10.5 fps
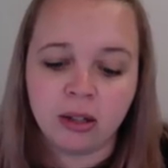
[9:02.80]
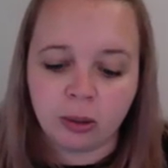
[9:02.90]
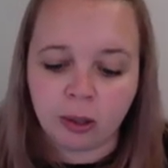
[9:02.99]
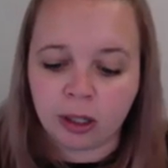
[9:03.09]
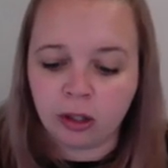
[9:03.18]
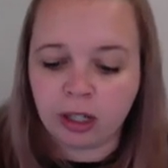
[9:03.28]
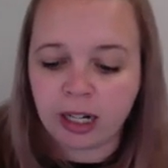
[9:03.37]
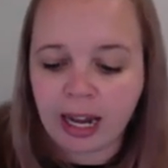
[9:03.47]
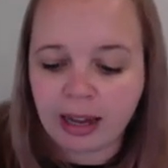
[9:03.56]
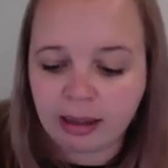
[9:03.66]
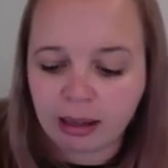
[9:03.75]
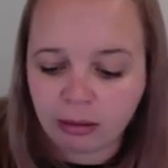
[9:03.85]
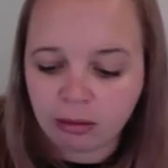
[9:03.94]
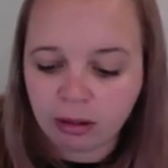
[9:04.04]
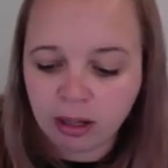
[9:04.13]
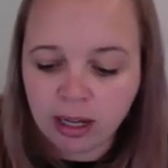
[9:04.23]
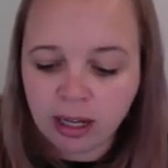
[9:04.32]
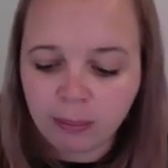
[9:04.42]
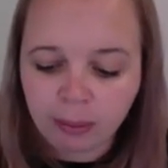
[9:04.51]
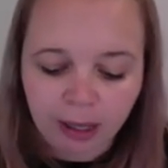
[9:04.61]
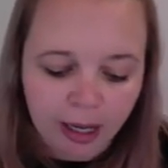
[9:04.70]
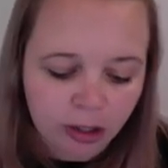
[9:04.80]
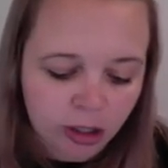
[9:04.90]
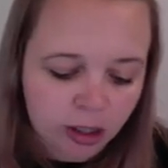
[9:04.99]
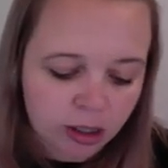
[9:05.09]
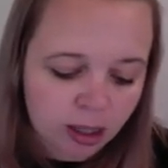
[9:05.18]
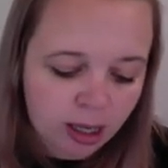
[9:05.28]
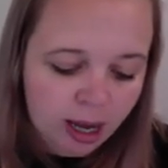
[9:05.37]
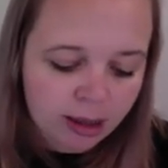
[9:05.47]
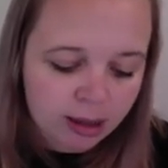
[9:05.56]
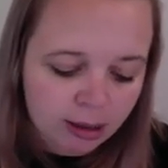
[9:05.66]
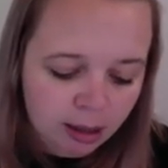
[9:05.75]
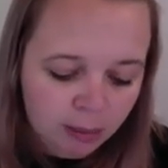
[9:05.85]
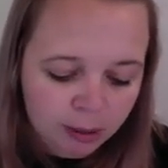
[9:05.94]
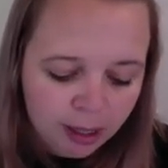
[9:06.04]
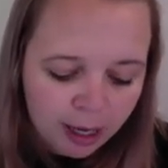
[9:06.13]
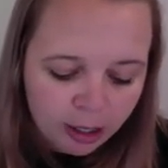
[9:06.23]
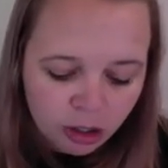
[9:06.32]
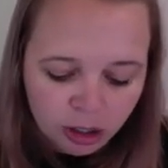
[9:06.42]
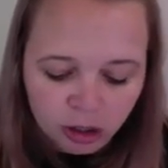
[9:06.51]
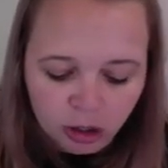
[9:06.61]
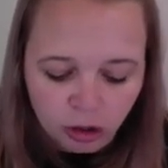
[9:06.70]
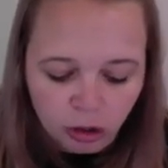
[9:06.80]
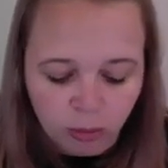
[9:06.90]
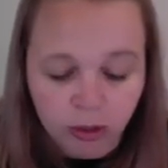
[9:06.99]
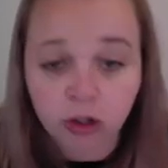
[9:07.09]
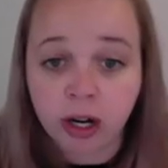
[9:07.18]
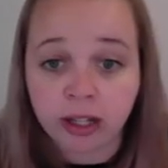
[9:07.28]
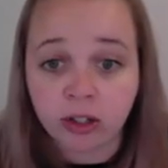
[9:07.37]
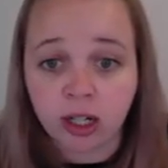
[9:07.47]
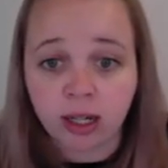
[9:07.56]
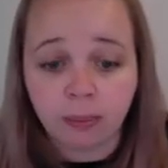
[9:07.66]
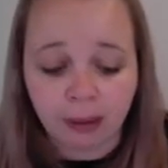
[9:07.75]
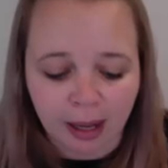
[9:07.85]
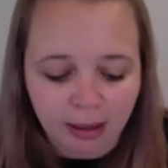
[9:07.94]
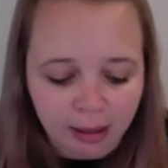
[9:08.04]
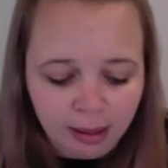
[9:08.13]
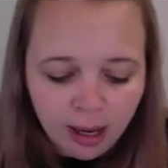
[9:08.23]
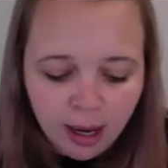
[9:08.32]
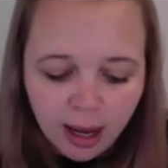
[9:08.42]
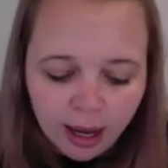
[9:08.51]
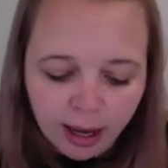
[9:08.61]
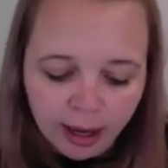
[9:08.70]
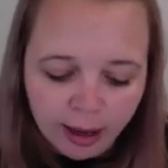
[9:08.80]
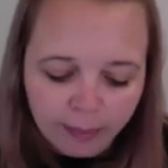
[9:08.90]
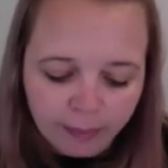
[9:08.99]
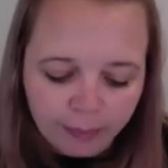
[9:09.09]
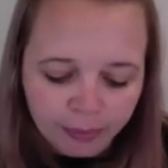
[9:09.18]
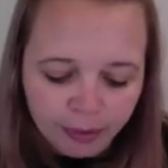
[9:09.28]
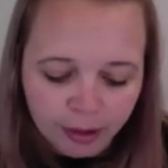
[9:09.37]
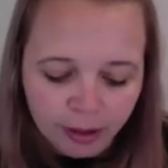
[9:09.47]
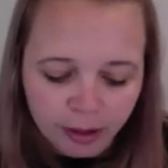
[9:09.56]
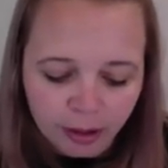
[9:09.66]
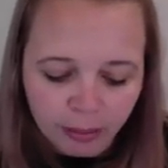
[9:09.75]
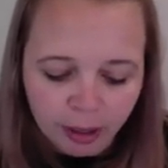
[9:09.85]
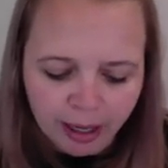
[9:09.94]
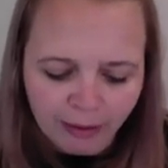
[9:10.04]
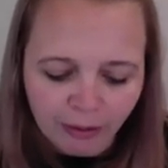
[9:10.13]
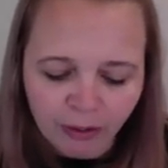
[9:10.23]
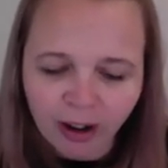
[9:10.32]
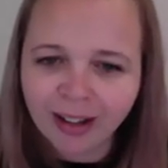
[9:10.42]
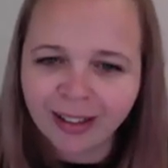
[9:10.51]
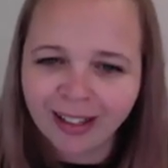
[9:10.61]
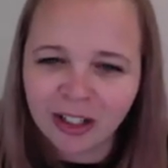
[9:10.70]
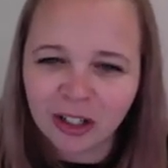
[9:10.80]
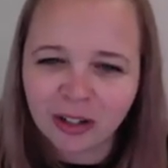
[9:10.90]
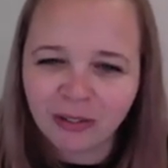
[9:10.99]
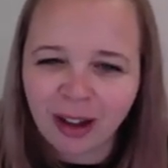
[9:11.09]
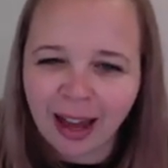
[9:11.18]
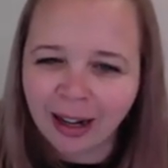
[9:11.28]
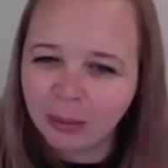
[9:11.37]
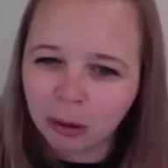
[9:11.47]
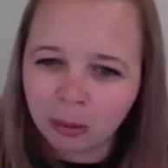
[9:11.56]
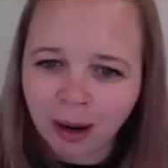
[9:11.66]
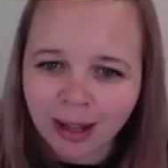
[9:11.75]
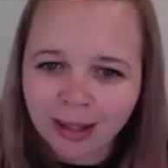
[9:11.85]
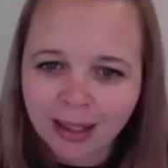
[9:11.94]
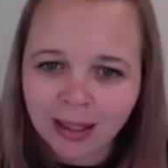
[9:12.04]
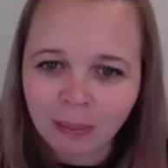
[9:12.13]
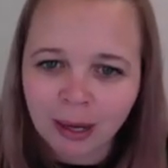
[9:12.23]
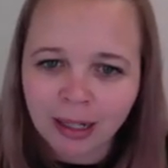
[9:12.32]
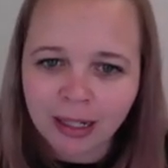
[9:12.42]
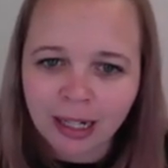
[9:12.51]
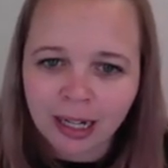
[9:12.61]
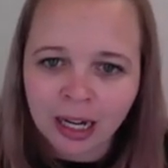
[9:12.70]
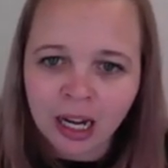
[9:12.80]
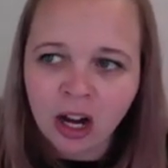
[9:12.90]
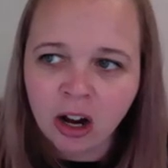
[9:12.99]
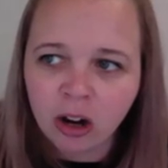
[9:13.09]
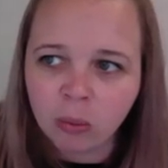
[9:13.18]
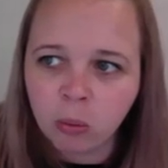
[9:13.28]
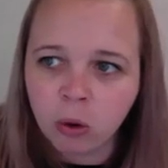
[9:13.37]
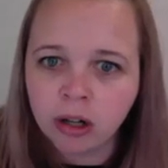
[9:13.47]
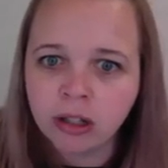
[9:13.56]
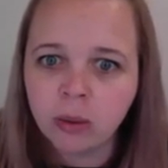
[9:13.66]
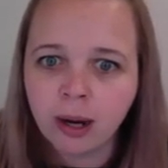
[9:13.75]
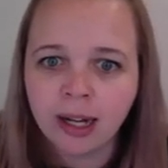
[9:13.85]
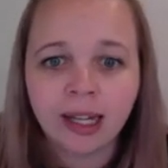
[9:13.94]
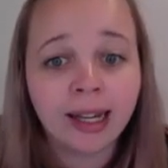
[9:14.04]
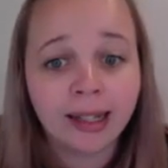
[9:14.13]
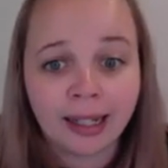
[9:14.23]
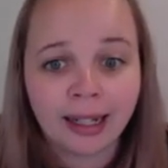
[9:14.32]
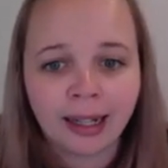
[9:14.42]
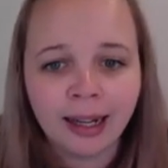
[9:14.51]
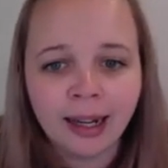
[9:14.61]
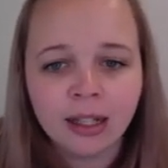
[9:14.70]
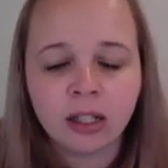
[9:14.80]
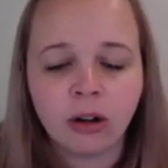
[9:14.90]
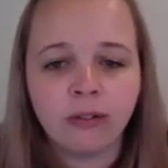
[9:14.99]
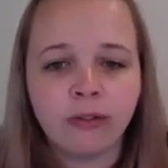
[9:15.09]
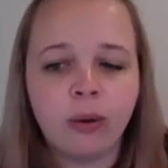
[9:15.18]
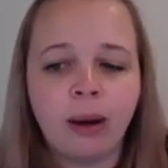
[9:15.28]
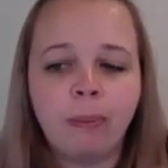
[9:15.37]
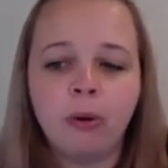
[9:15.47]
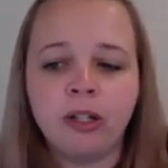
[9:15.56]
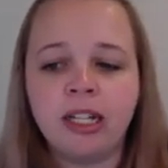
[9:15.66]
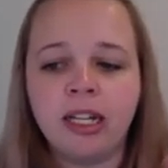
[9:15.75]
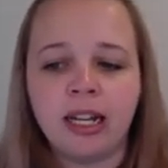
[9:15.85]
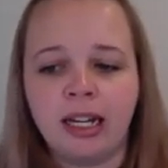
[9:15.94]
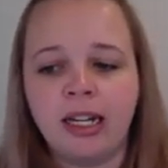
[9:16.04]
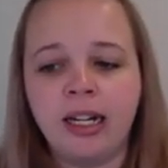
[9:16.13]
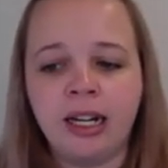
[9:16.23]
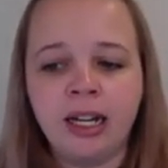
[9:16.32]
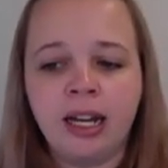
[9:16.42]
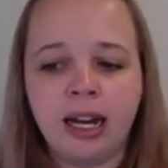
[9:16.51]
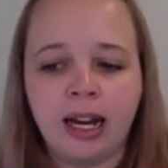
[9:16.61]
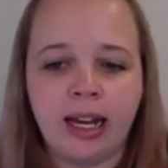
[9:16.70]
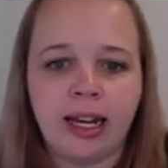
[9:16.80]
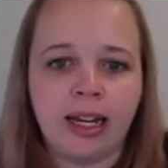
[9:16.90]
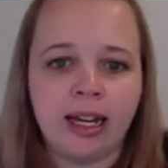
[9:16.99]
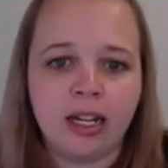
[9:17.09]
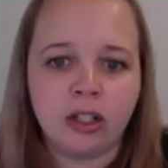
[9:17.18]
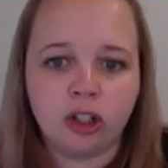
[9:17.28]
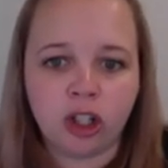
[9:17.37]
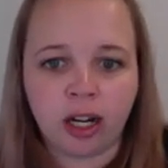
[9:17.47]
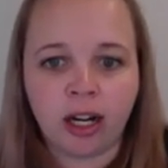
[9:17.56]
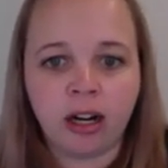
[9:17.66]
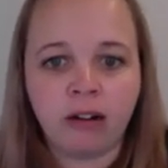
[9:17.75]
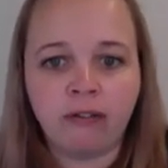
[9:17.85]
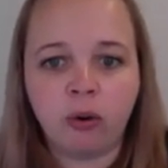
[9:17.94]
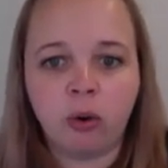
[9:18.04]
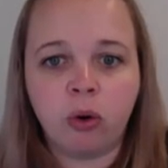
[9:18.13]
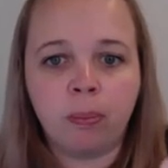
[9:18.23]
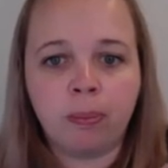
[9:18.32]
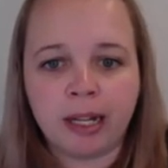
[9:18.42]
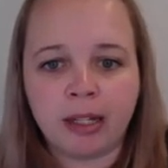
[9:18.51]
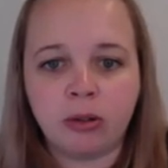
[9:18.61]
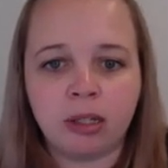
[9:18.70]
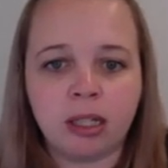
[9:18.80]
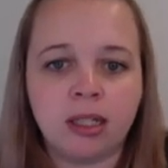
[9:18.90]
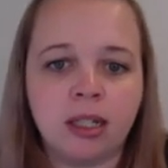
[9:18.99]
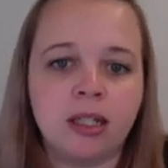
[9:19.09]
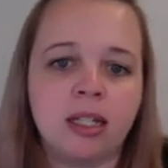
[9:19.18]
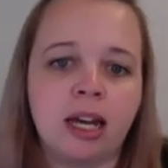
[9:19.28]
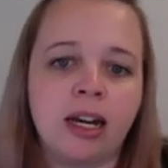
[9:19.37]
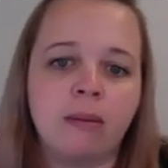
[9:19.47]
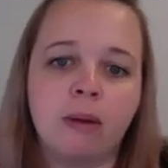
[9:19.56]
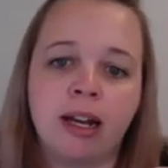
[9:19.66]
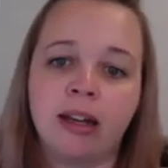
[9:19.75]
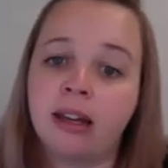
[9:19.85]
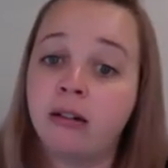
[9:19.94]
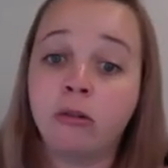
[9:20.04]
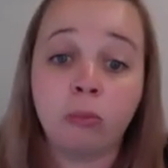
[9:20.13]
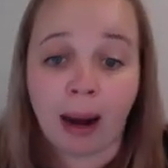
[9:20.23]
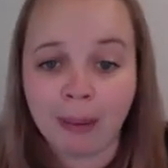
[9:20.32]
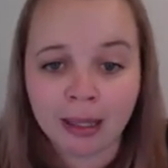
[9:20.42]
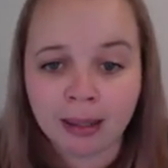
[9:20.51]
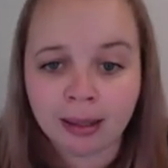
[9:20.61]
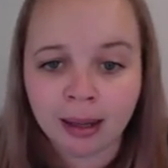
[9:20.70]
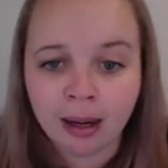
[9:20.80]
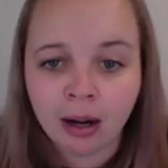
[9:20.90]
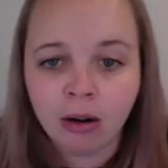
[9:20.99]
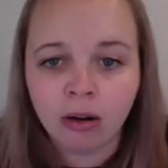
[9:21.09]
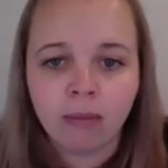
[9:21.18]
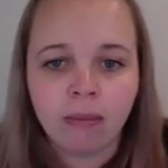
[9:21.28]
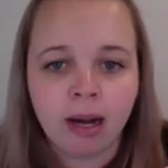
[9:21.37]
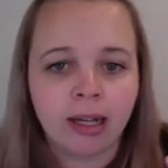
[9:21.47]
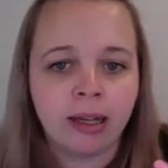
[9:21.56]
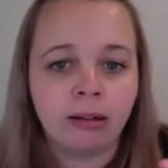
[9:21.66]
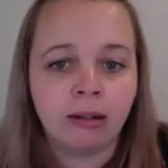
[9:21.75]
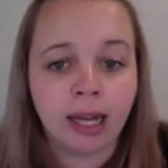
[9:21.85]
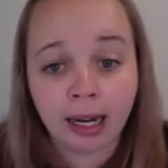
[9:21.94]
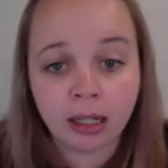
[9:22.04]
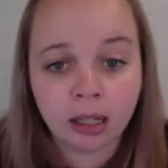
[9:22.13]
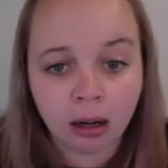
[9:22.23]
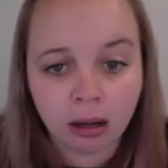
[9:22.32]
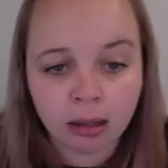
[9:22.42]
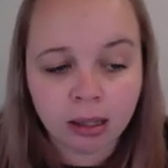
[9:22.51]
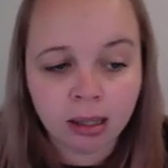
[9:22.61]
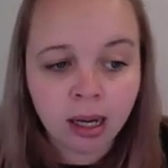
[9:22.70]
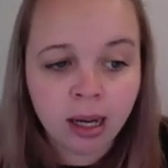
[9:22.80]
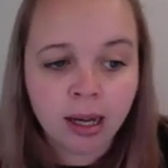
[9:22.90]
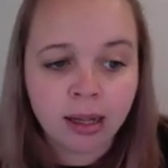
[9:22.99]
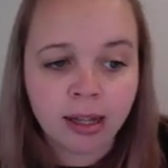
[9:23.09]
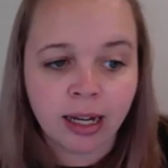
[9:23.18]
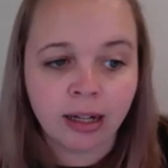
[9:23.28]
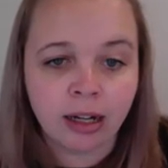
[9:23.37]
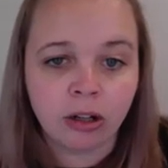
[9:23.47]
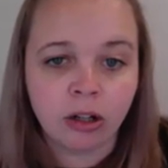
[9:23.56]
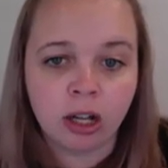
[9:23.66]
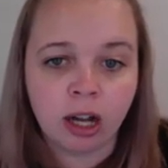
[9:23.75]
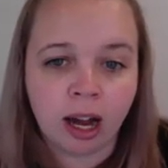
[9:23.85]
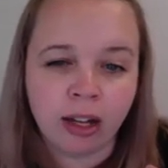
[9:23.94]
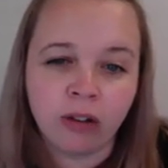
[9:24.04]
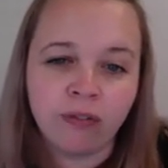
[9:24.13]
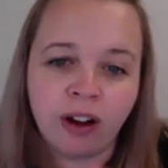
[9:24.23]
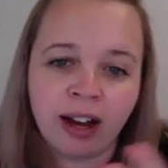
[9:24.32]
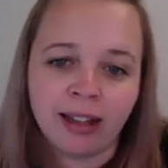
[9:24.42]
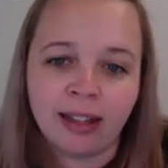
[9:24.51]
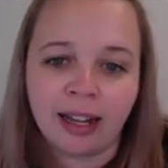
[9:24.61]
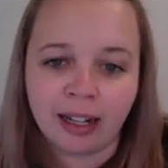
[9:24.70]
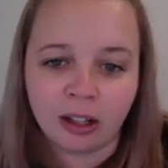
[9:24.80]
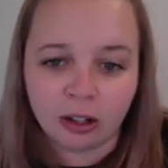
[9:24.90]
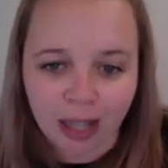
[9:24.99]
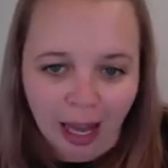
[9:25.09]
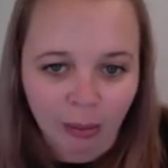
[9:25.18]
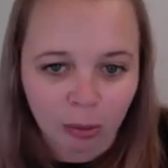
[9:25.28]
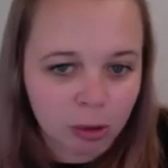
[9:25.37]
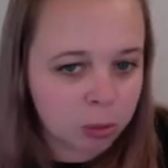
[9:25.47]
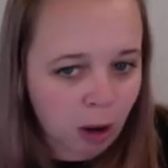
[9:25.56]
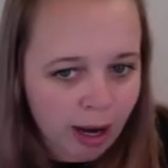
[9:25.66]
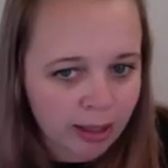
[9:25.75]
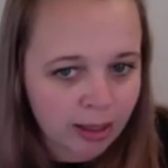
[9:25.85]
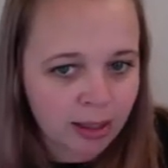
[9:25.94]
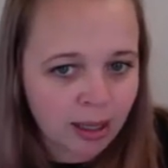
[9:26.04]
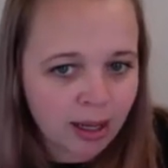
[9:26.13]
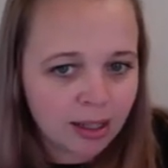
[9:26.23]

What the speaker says: So we're going to look at ethical implications. So the ethical implications to do with transgenic plants. You might have a violation of animal rights depending on what you are killing. So if you are putting in a gene for pest resistance and it might kill rabbits or it might kill cane toads, then are you violating those animals' rights?